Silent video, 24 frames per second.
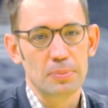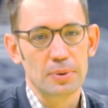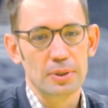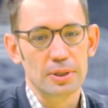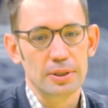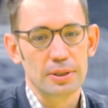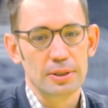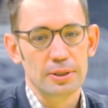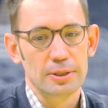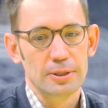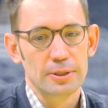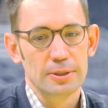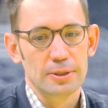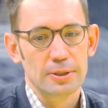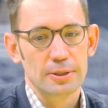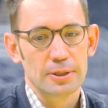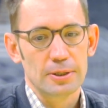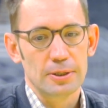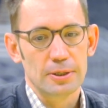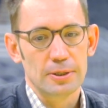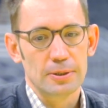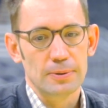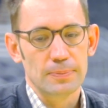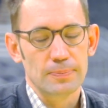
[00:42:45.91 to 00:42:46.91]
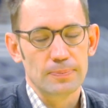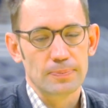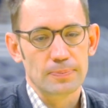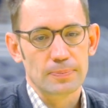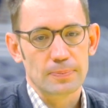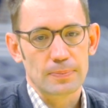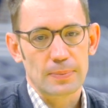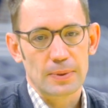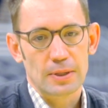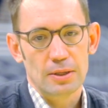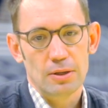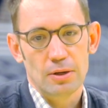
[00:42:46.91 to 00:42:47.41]
But, um,
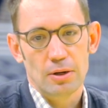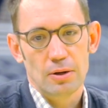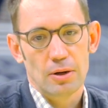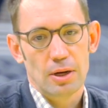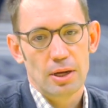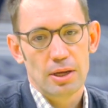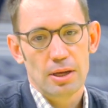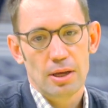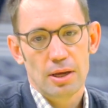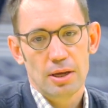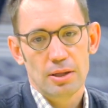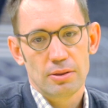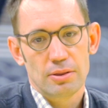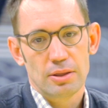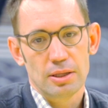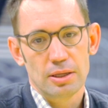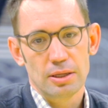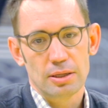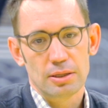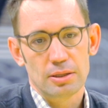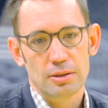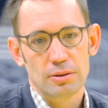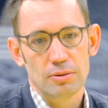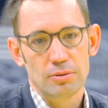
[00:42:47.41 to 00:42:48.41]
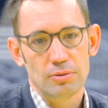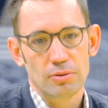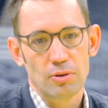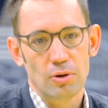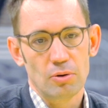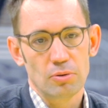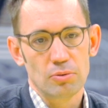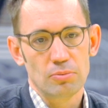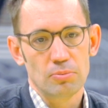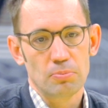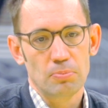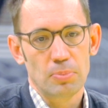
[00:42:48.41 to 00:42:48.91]
you know, I, I think
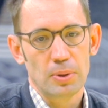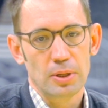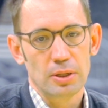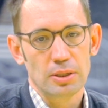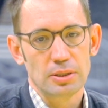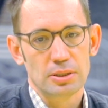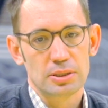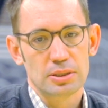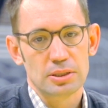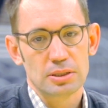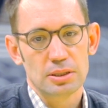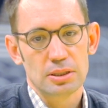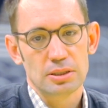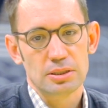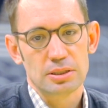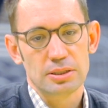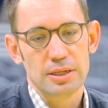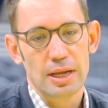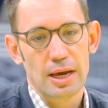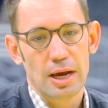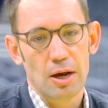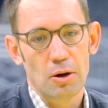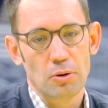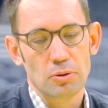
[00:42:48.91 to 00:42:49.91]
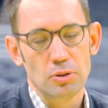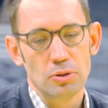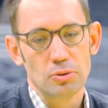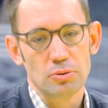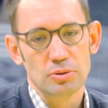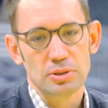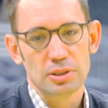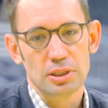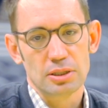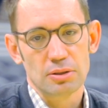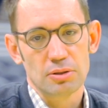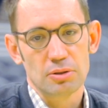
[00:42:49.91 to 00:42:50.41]
though, but it's, it's now
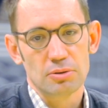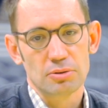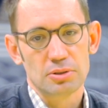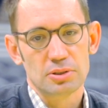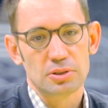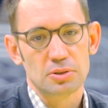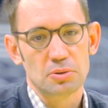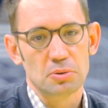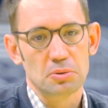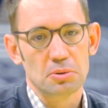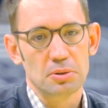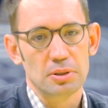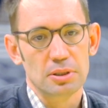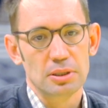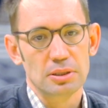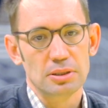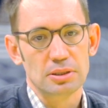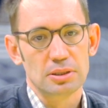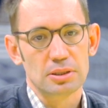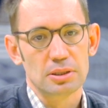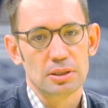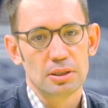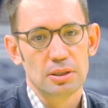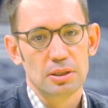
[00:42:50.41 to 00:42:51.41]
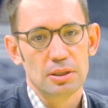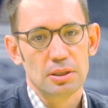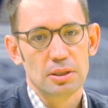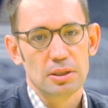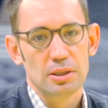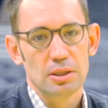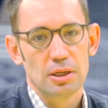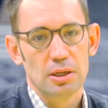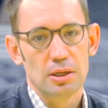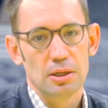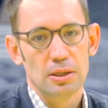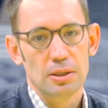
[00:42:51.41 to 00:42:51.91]
using those stories,
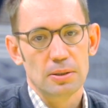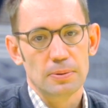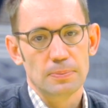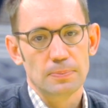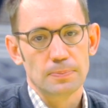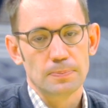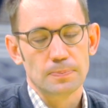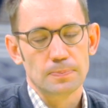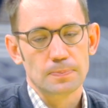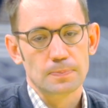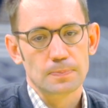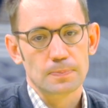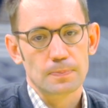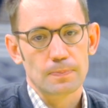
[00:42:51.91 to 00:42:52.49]
um,